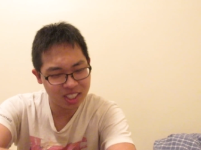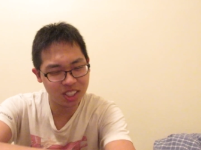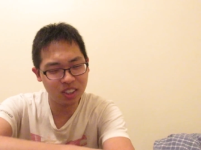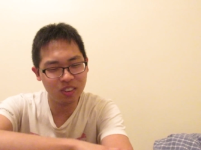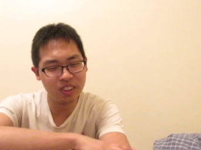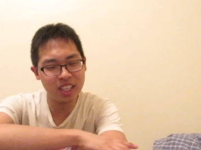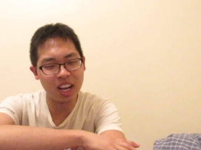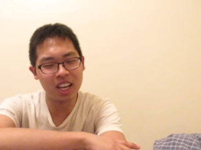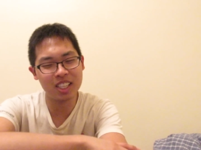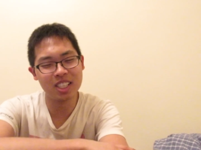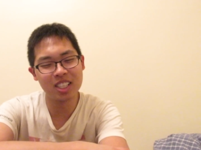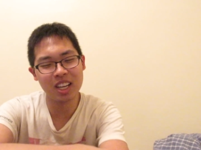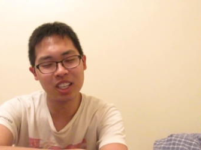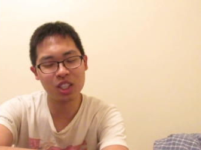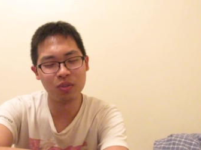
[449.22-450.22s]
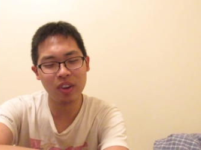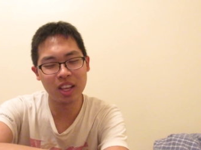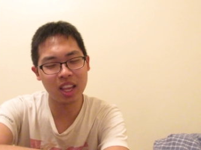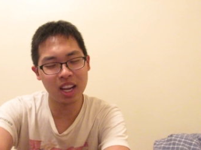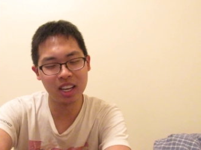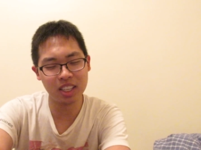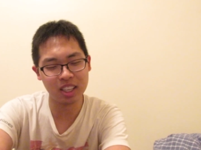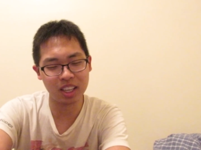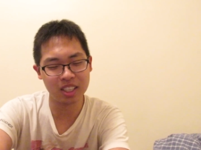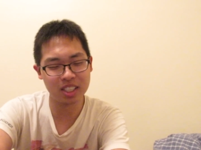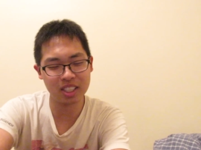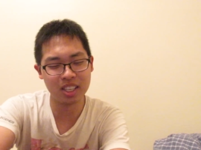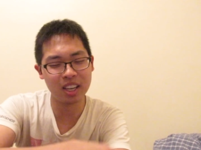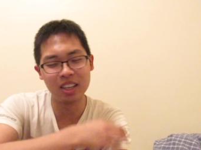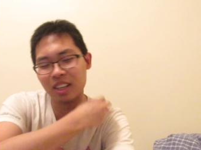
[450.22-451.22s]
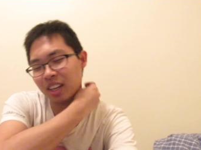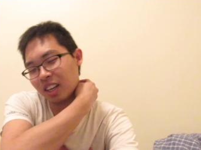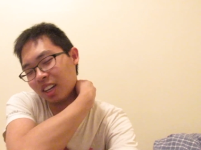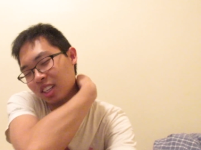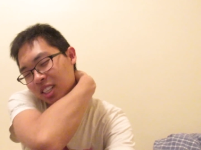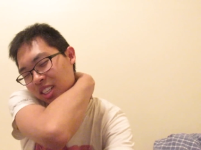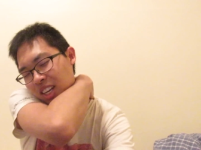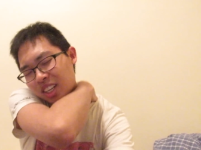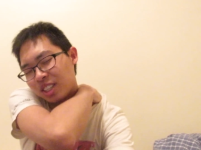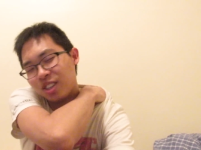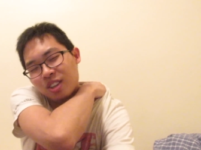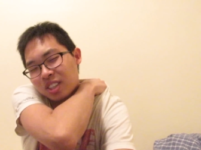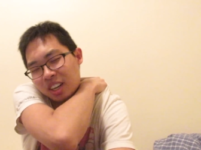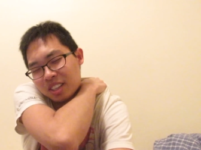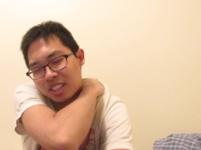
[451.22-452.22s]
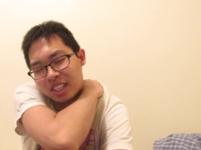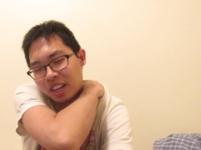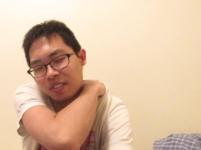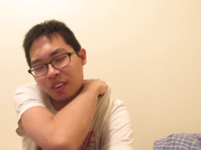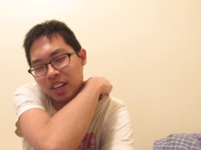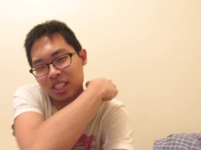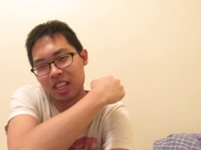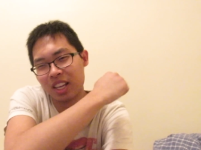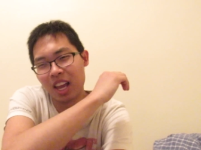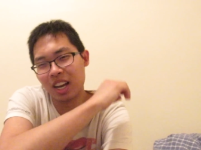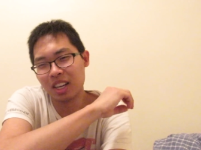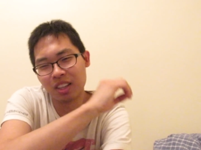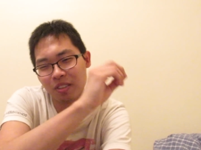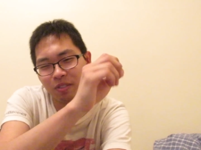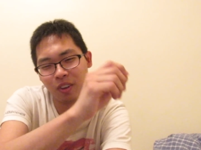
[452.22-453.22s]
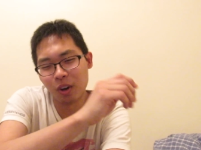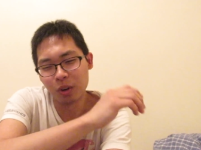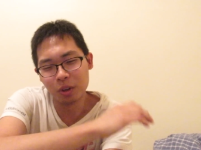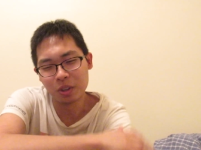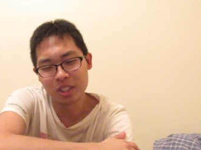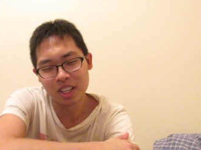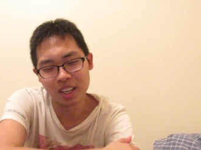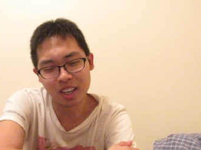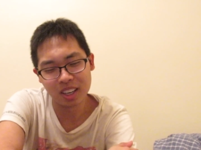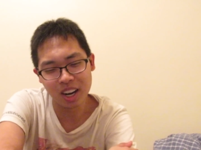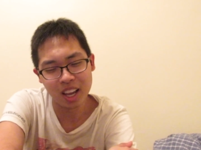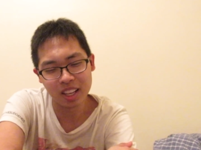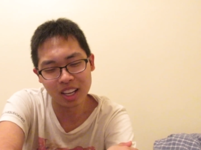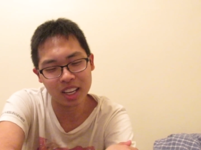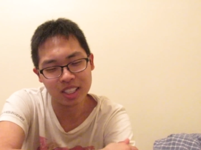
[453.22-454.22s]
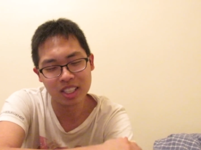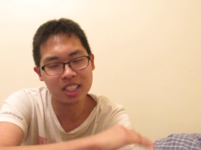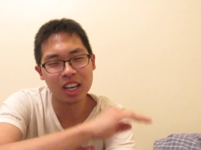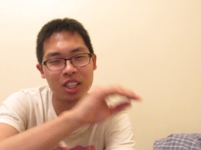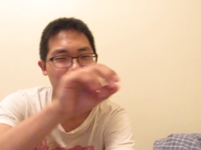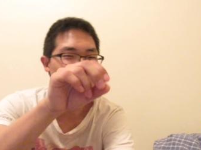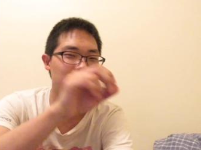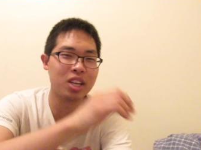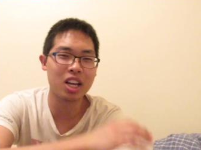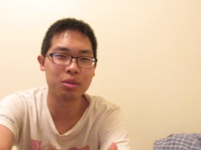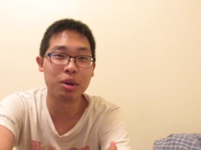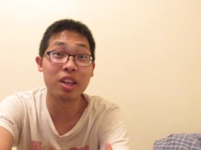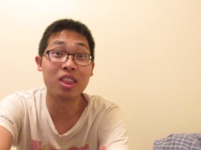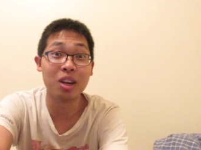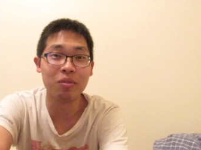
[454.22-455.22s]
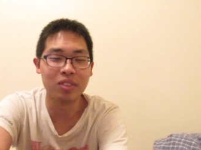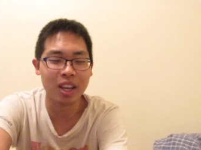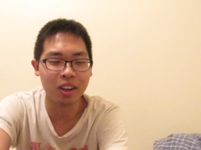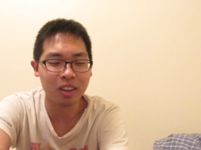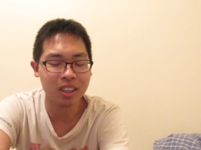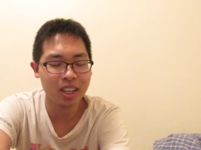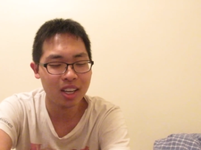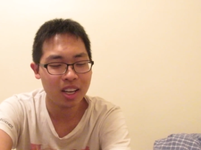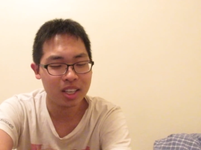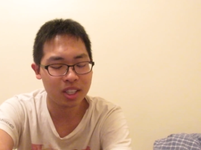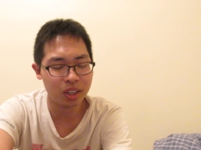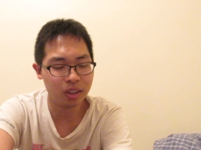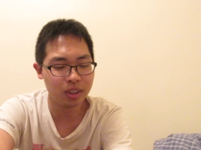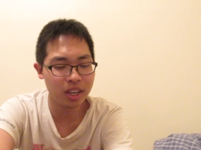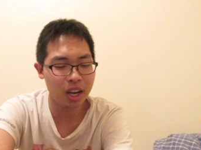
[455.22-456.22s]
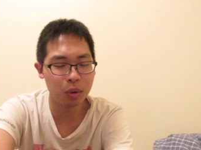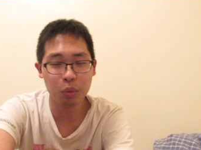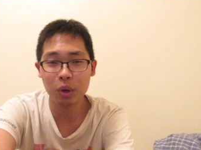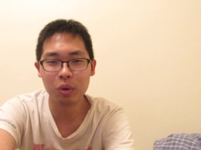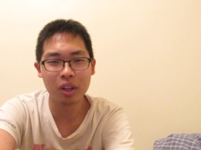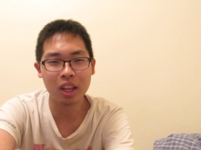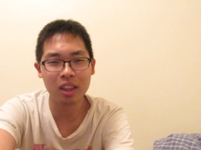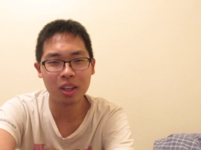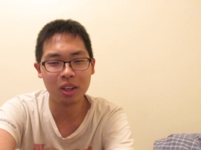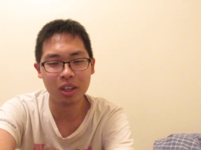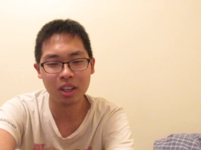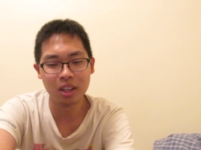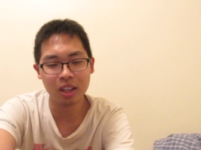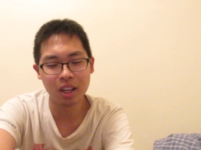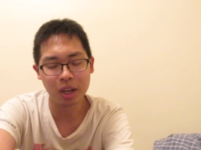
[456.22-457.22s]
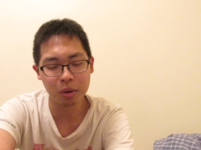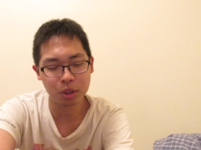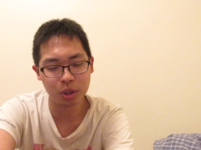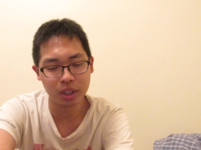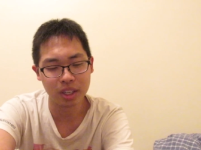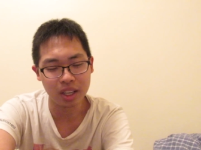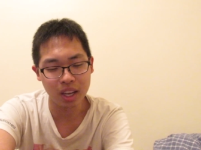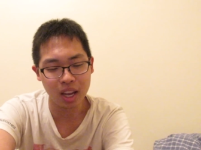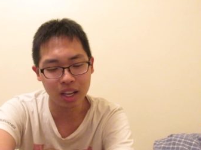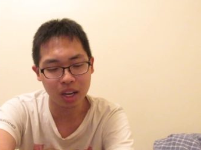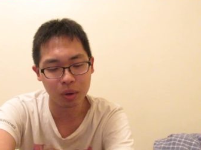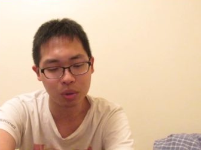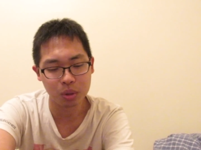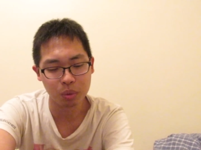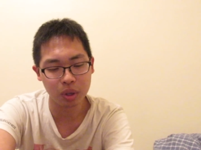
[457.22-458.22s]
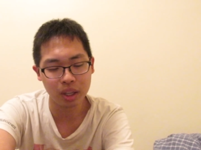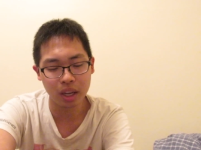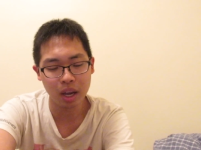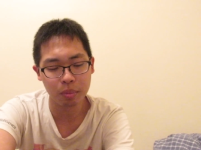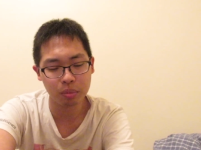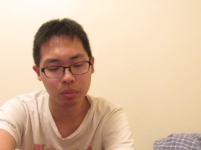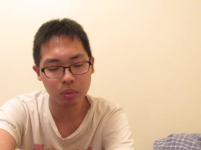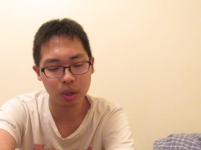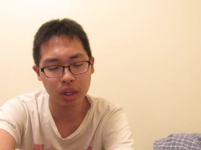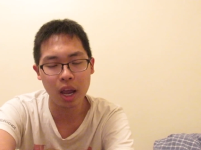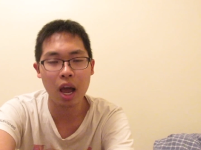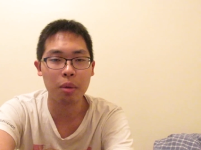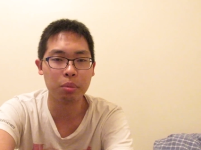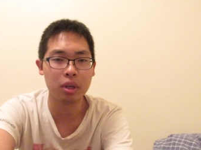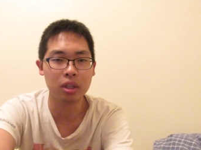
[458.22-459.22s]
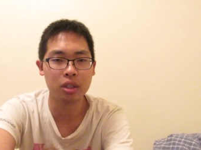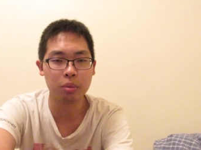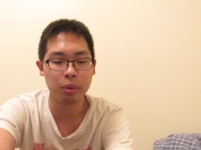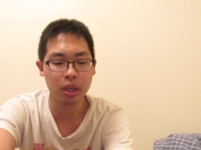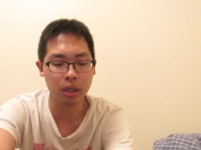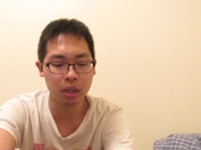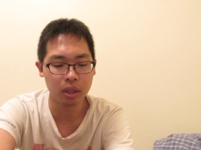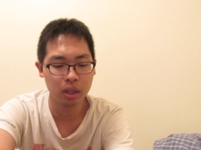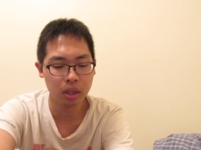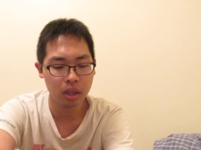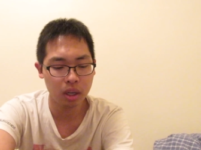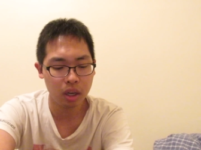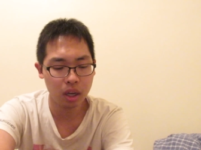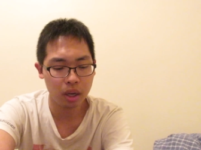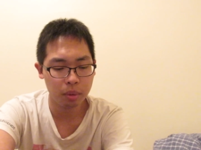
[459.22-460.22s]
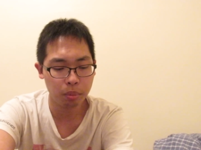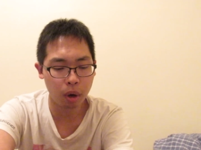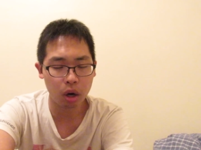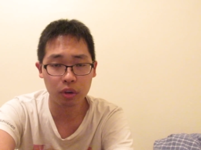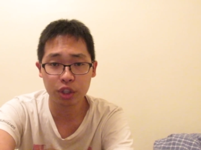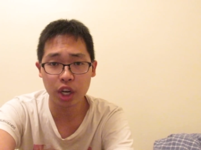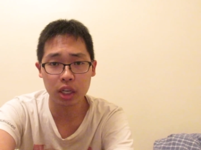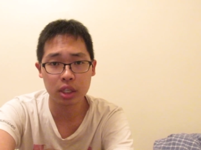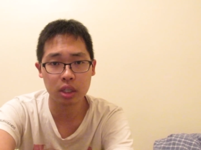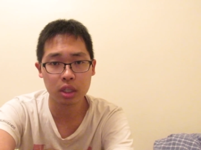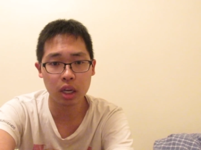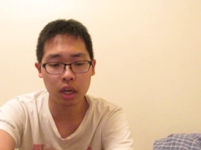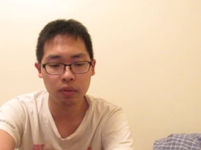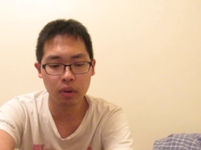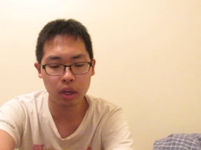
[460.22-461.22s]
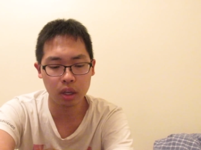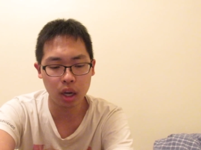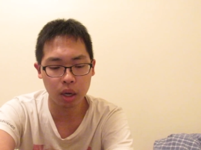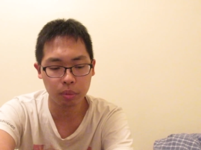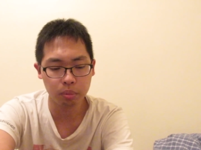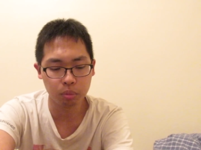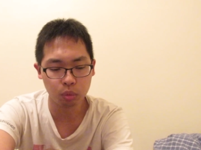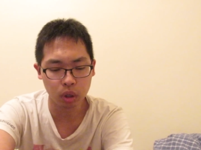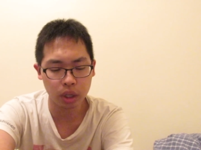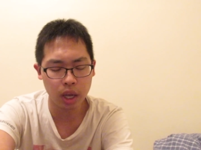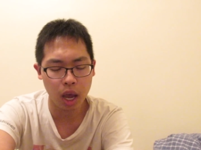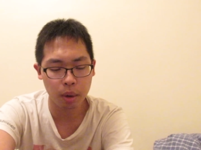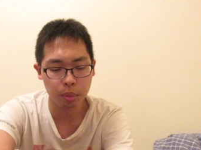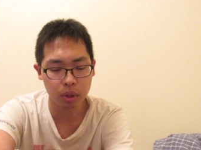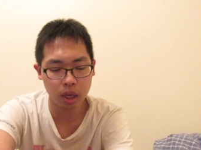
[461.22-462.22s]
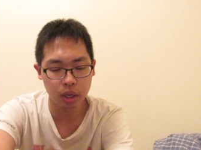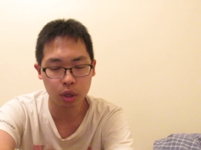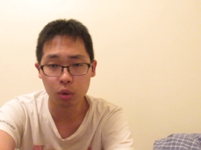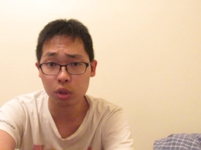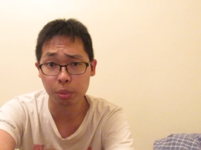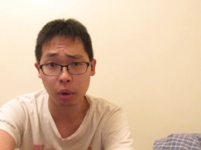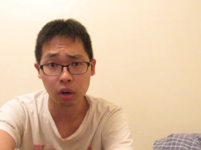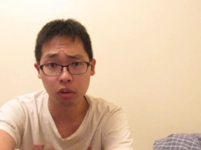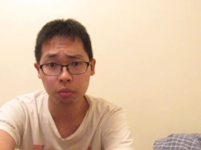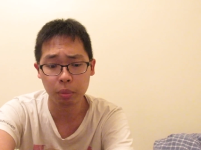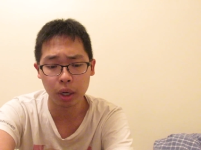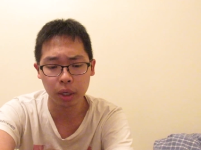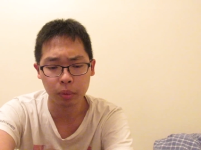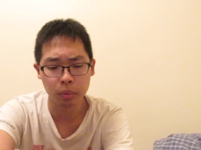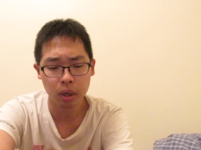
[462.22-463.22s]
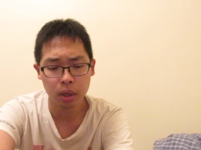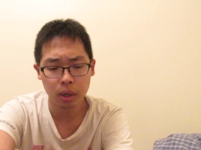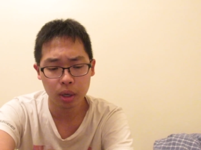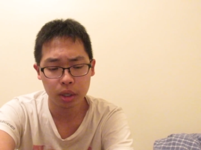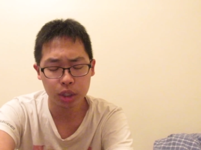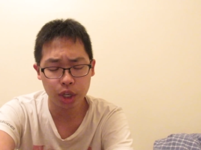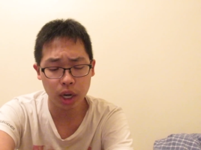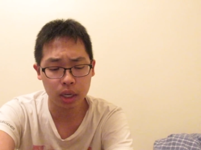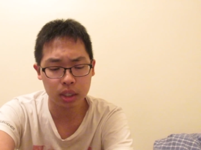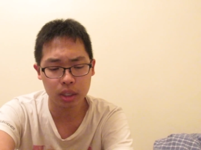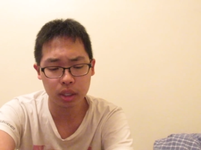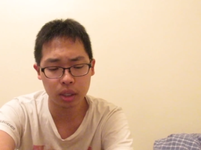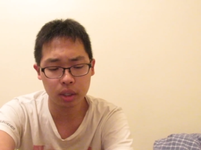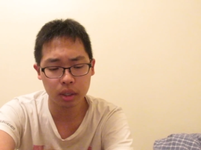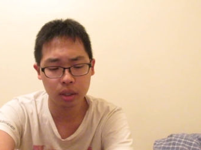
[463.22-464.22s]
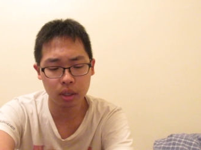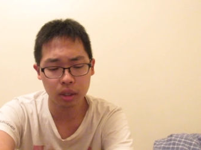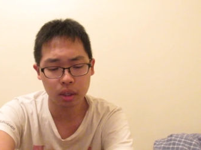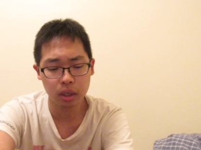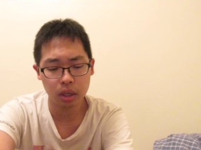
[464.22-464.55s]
so we, I decided to make that into like sick. Uh, I decided to use our sick pics and edit the photos there, and I decided to use that as my thumbnail. So yeah, we were like the, the Lego Trinity, and I was really I'm really happy to be part of Jackson's life, and I'm really happy that he was part of mine. Jackson,